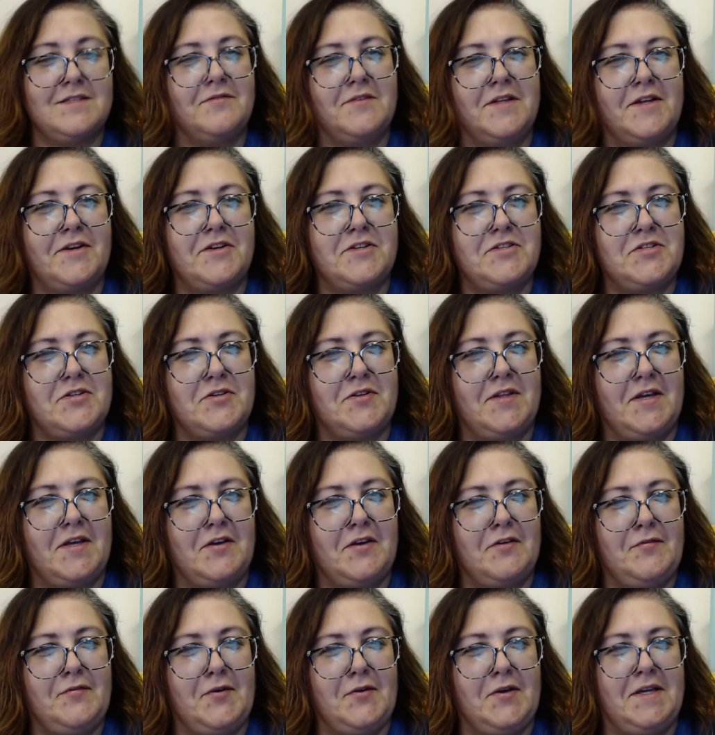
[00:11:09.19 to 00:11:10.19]
of literature
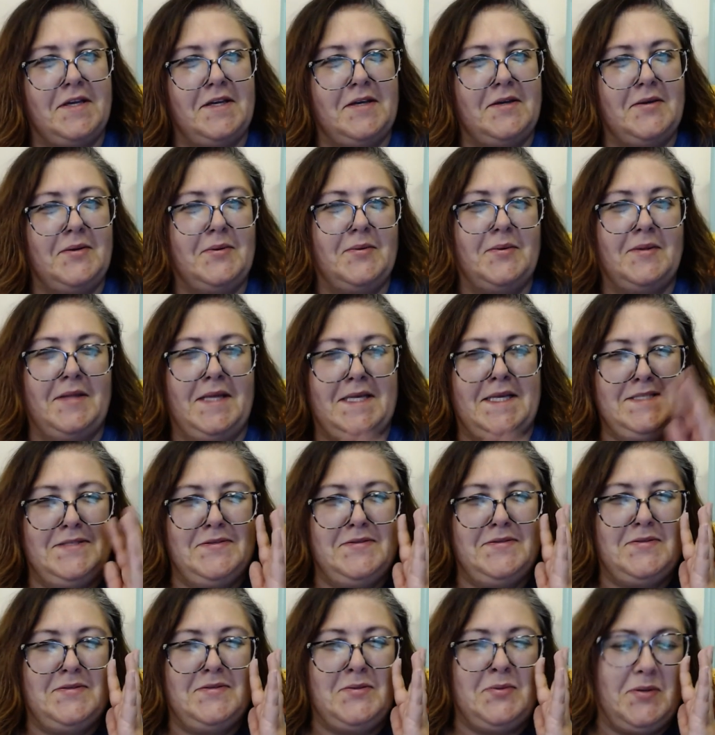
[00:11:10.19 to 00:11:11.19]
there for you, lots
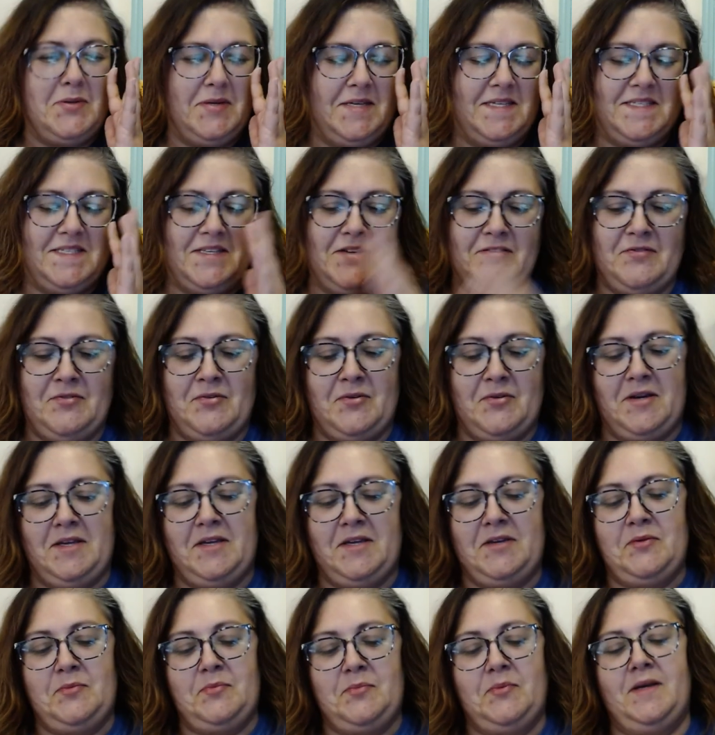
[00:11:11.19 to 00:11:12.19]
of stories there for you.